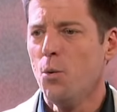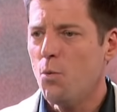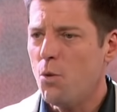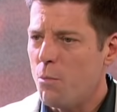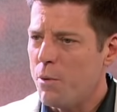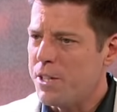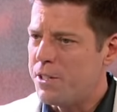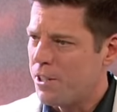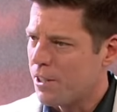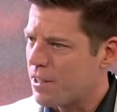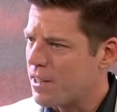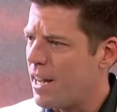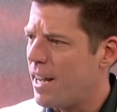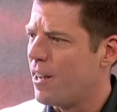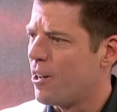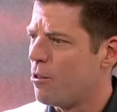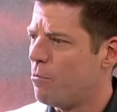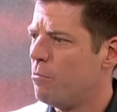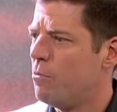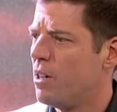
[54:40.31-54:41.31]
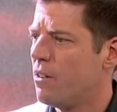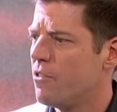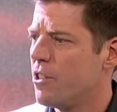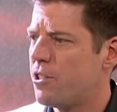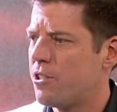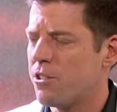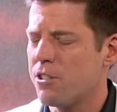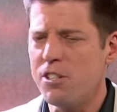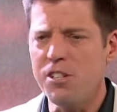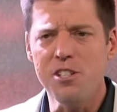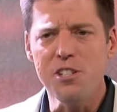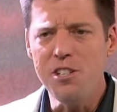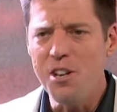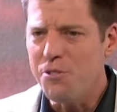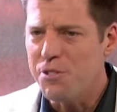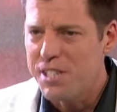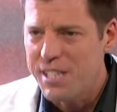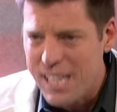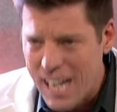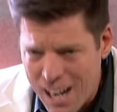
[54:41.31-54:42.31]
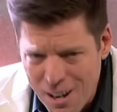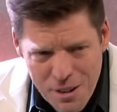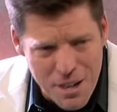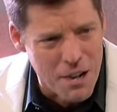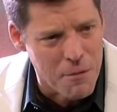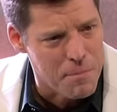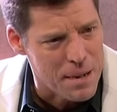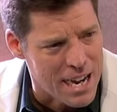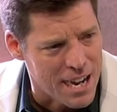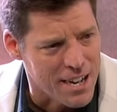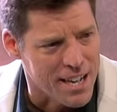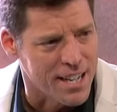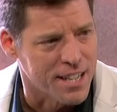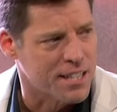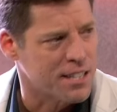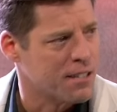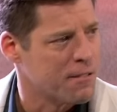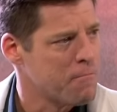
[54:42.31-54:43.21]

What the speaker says: when we took the helm of this church. There's no doubt about it.